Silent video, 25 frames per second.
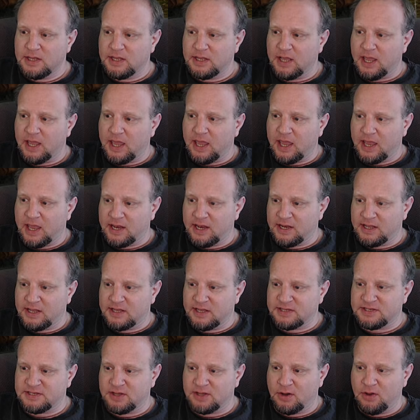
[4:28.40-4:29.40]
And
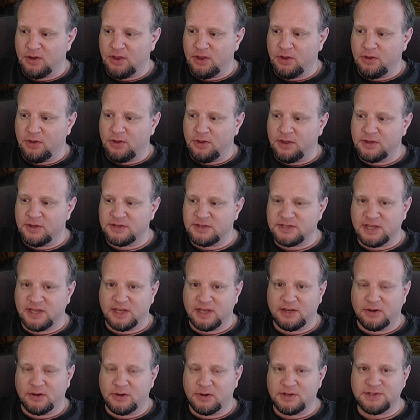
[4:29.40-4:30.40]
so you use
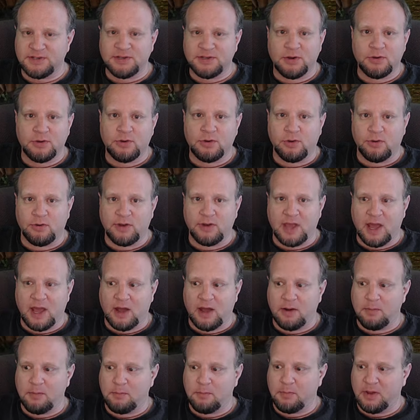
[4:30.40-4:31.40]
it. There is no
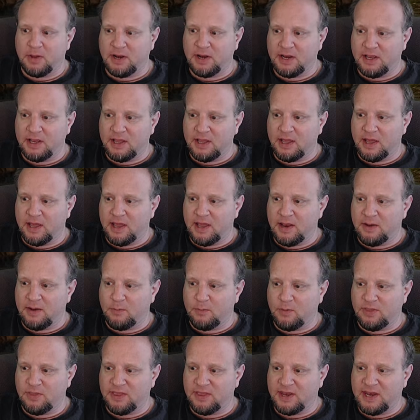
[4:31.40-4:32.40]
cooldown, but and
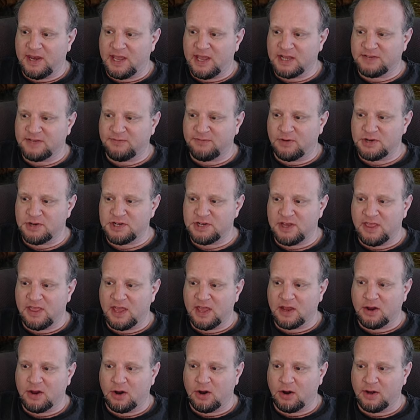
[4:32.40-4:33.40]
when the next version of
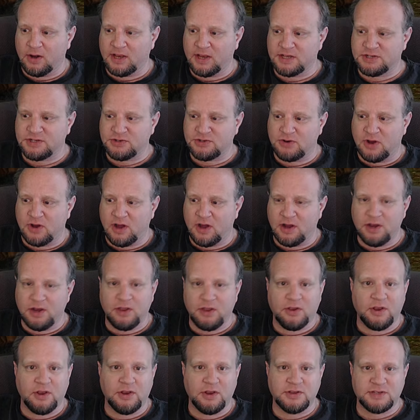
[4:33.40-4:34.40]
that card gets drawn, you
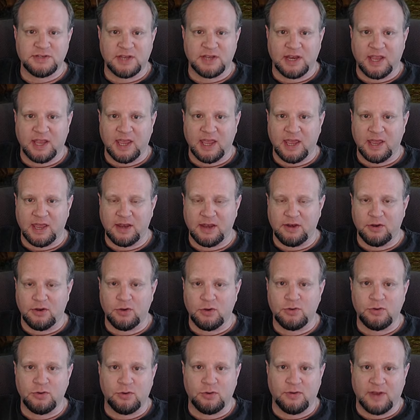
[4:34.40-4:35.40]
can use it again, no
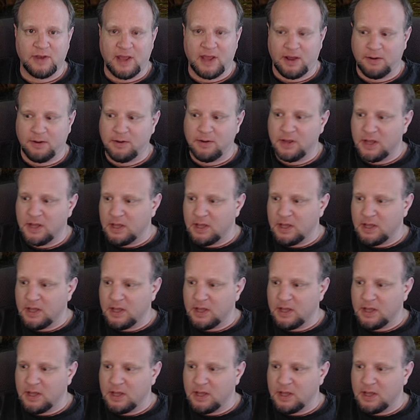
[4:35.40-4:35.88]
cooldown.